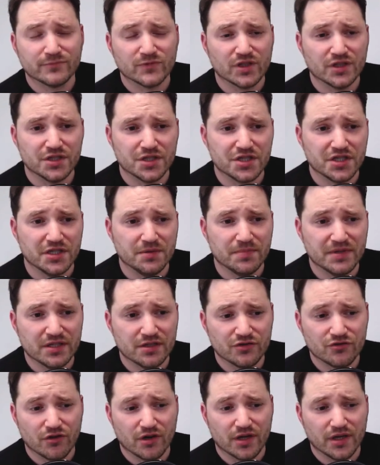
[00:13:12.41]
and she'd been
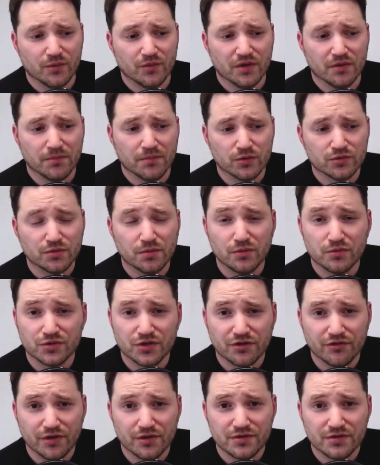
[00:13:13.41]
struggling with multiple
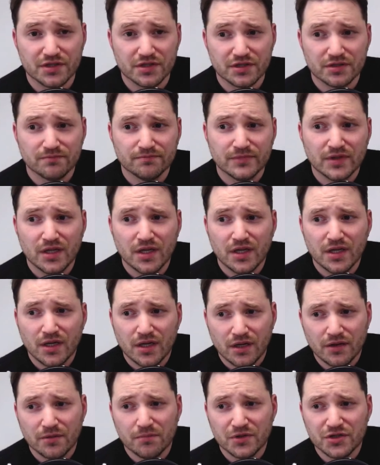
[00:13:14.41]
sclerosis
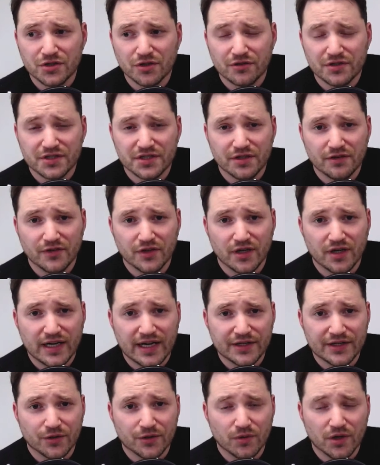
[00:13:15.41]
the majority of her
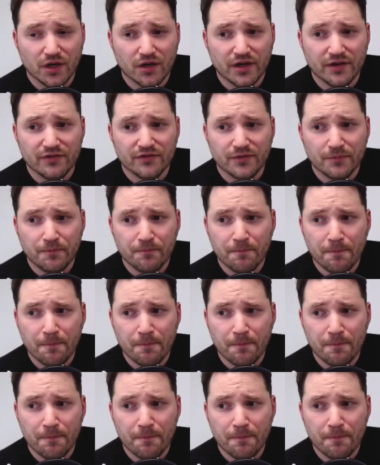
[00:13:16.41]
adult life.